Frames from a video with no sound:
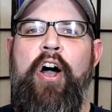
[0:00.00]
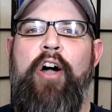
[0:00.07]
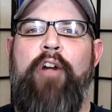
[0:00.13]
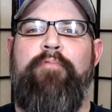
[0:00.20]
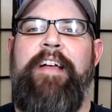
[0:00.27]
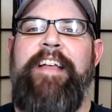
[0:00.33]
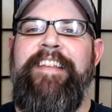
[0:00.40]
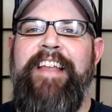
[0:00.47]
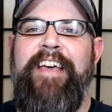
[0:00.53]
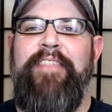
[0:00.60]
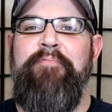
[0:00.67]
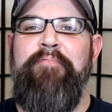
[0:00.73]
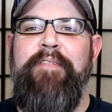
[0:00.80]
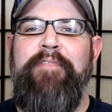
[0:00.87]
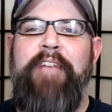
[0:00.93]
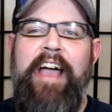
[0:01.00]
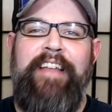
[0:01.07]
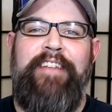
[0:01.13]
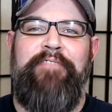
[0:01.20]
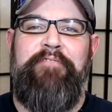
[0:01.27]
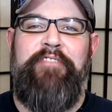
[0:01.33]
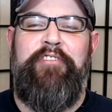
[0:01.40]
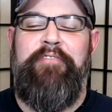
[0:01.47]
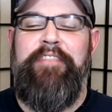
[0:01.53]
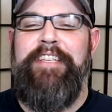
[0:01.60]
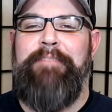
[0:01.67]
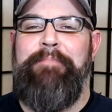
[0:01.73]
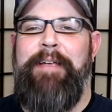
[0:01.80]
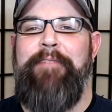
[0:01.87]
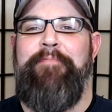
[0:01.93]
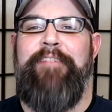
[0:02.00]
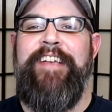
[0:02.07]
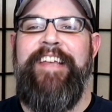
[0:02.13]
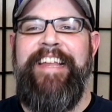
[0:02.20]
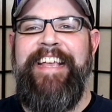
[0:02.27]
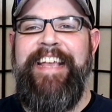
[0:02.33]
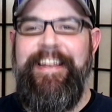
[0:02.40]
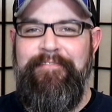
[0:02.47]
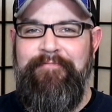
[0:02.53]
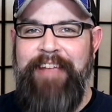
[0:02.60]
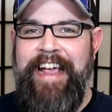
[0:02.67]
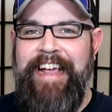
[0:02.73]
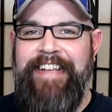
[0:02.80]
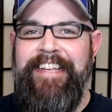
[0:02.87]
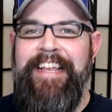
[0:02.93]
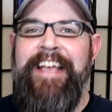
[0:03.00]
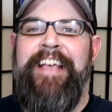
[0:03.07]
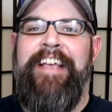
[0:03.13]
All right, now that we've gotten to enjoy this beer, we're going to get it ranked.